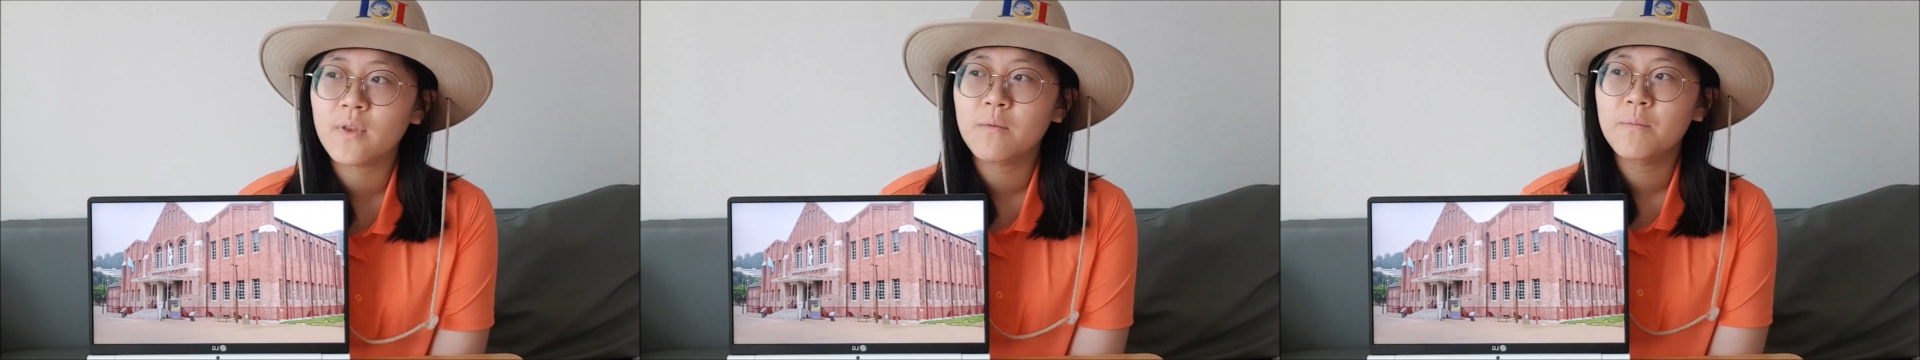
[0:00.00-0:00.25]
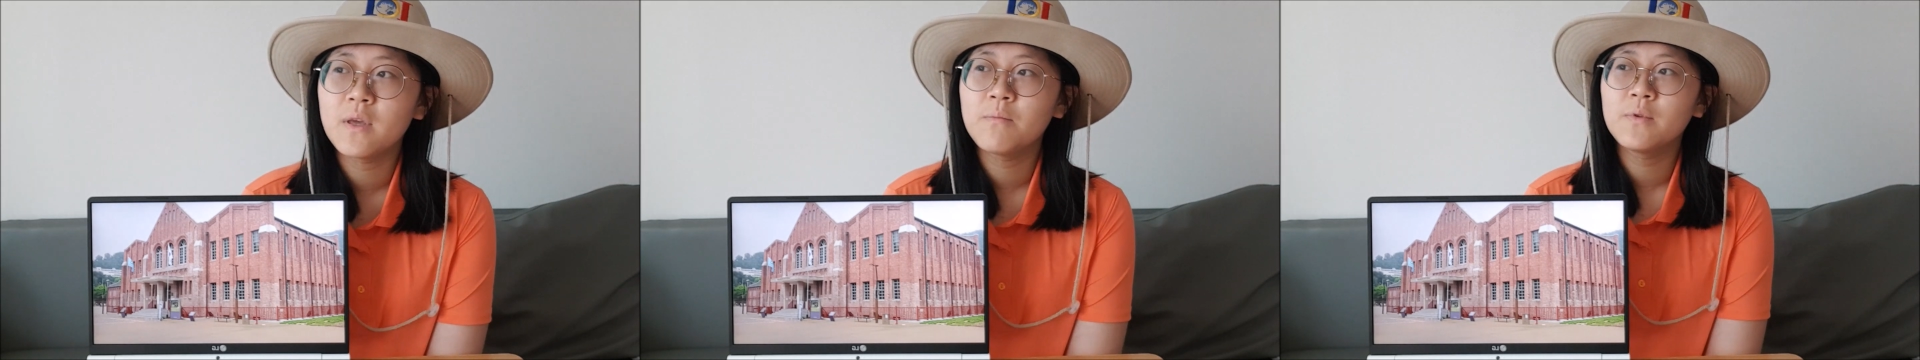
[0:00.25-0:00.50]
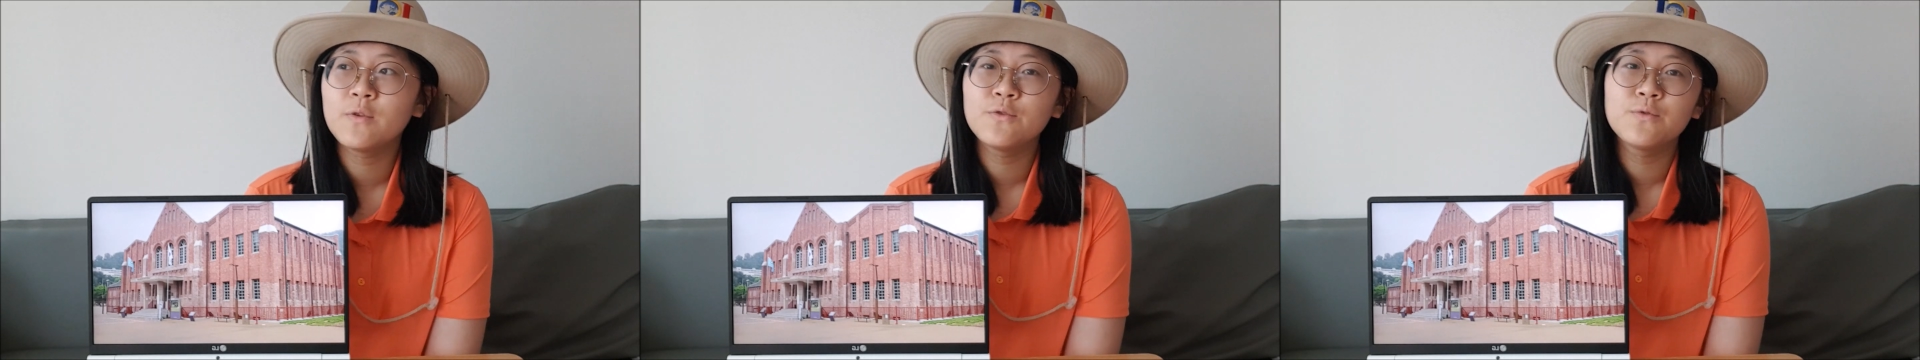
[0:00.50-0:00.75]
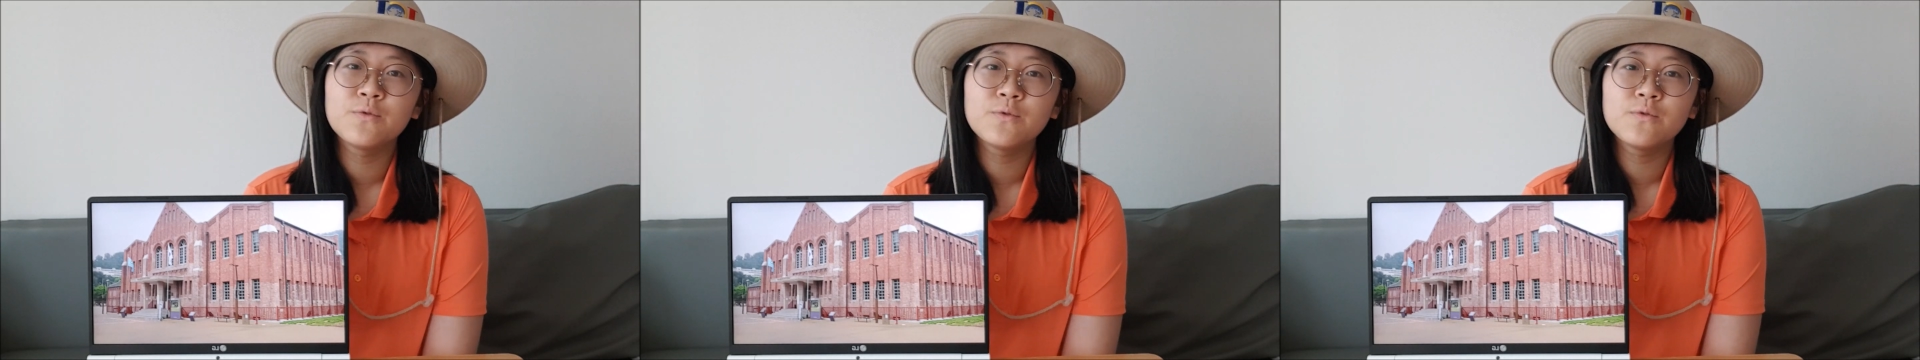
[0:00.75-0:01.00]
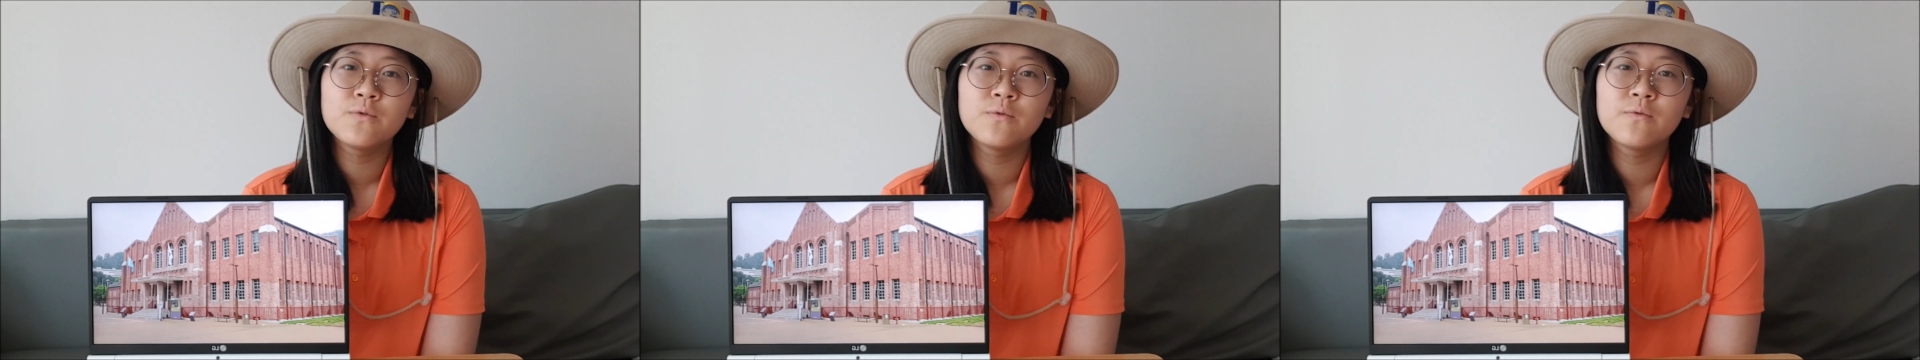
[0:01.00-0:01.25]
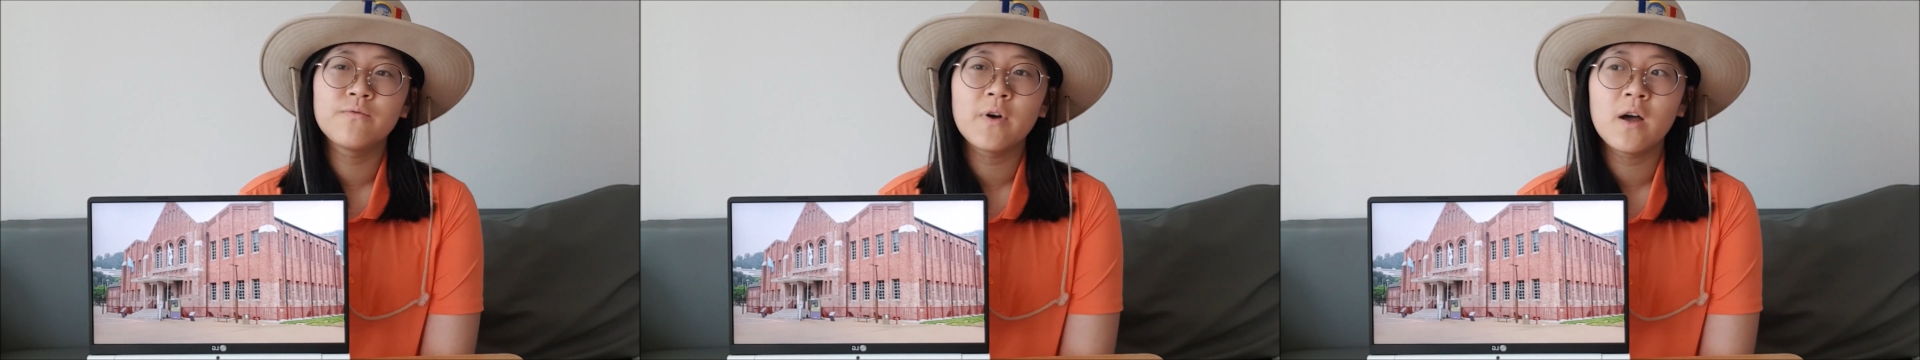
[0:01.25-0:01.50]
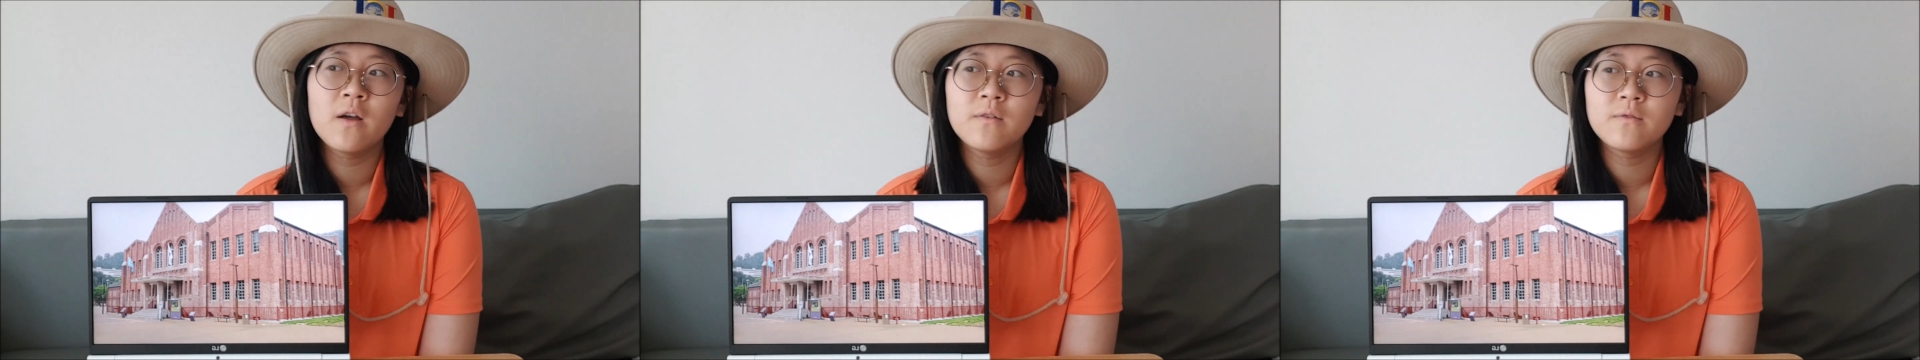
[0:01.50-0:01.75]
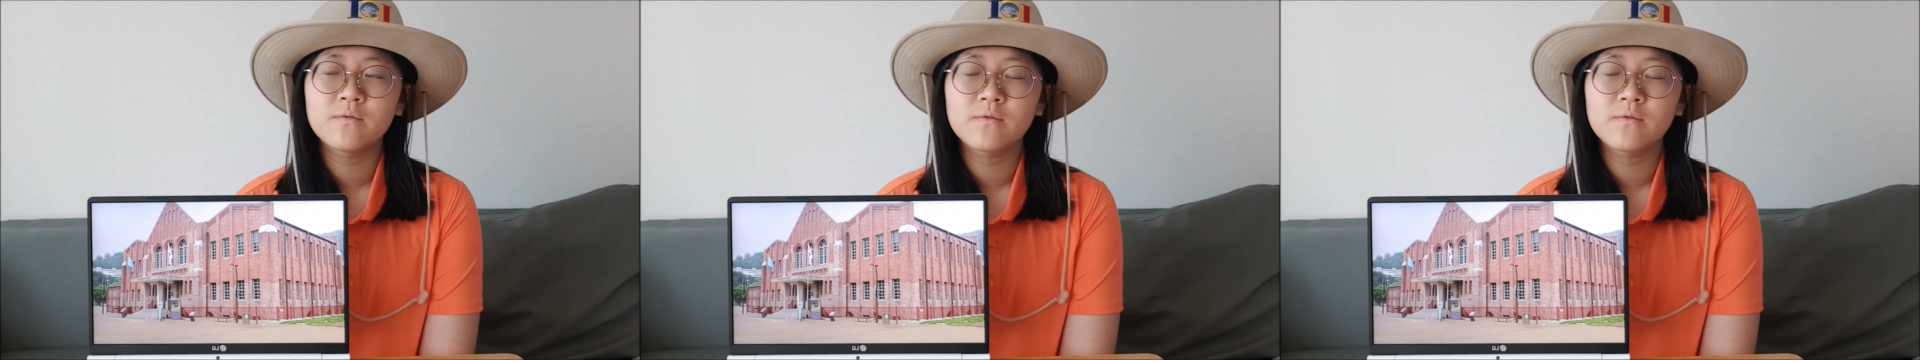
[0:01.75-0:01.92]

people who fought